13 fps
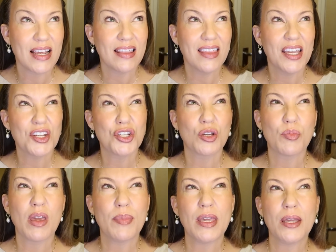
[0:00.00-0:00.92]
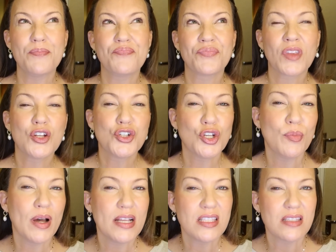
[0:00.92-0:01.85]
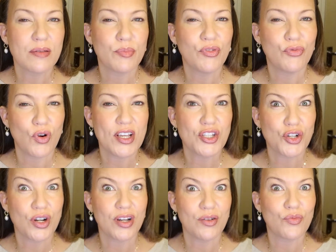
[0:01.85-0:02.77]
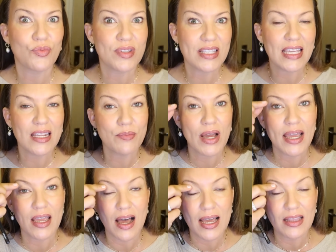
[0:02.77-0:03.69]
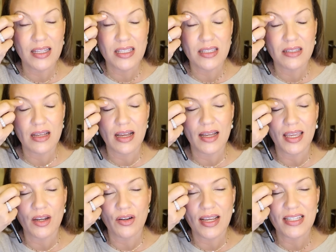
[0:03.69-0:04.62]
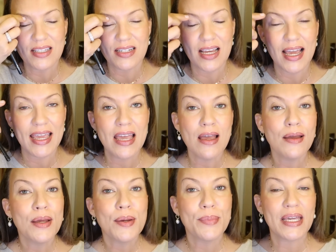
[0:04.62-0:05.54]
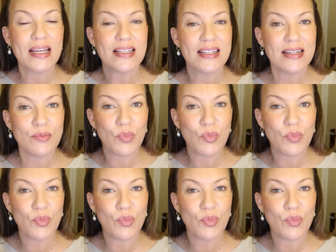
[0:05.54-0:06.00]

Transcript: I think it took maybe two months before I started seeing my eyelids uh, getting nice and tight because